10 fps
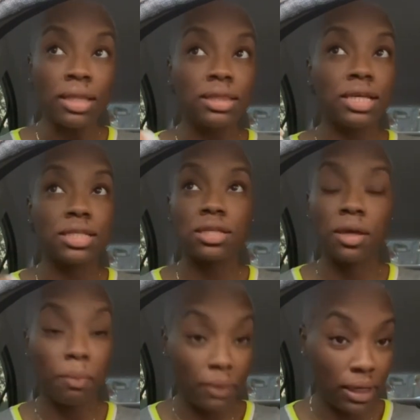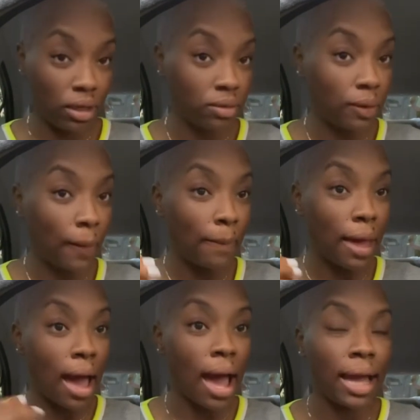This could be,
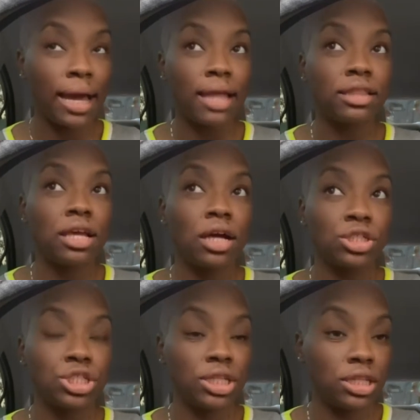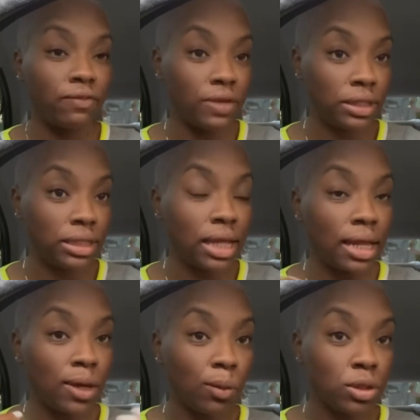I got the unction and the feeling
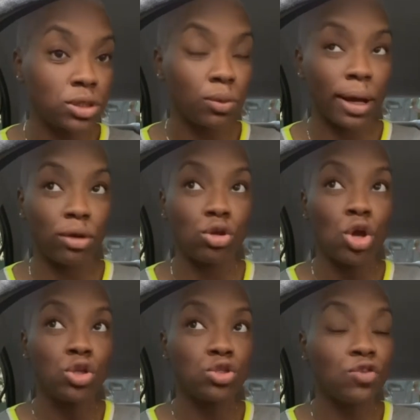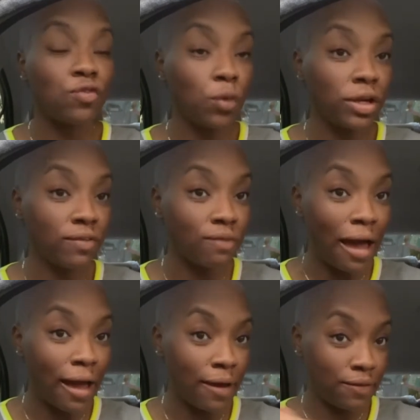that it was around
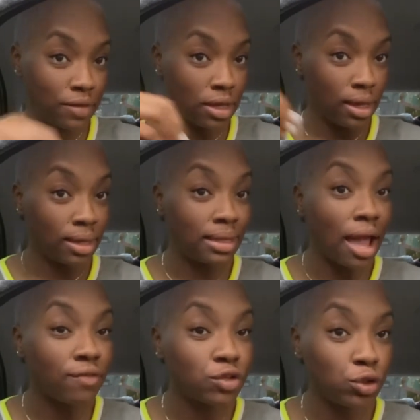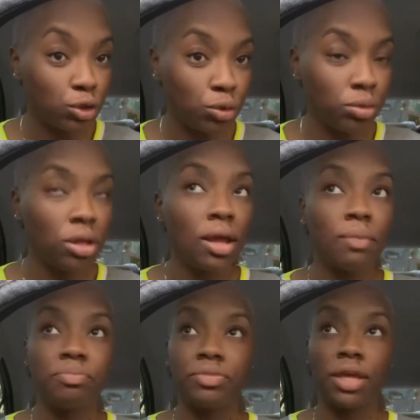2:45 in the afternoon.
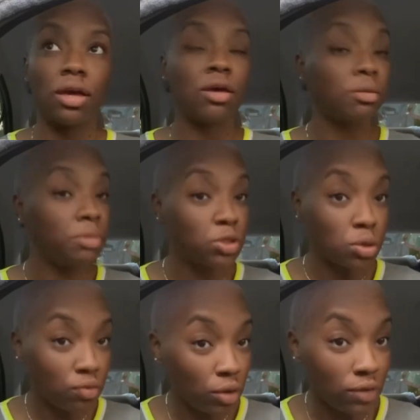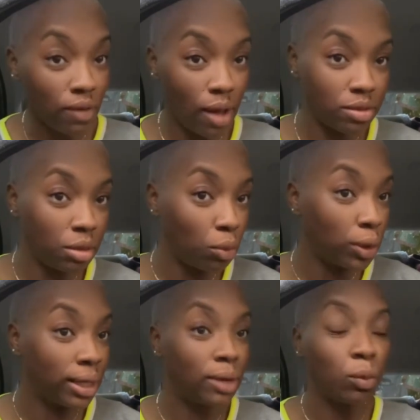It could be 2:45 in the
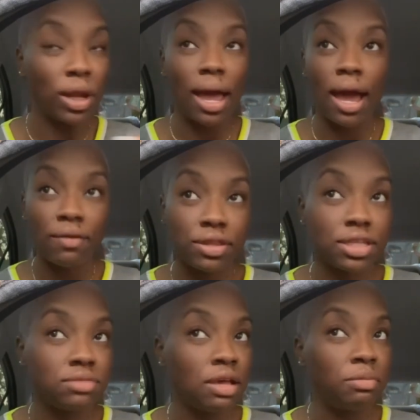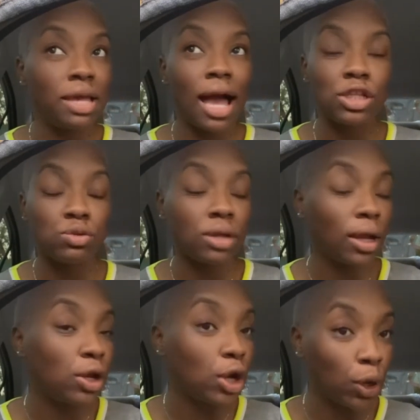morning. Whatever this may be, I do
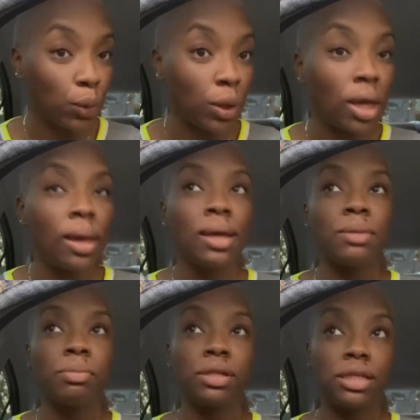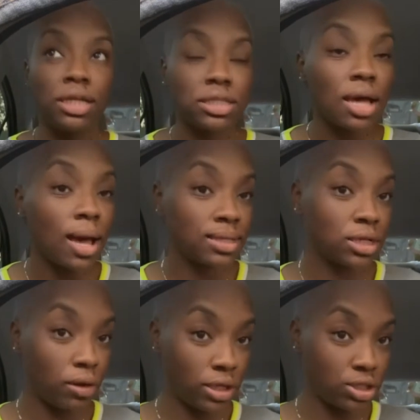not know. Please
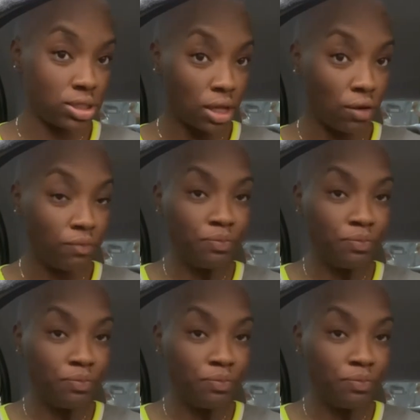consecrate yourself,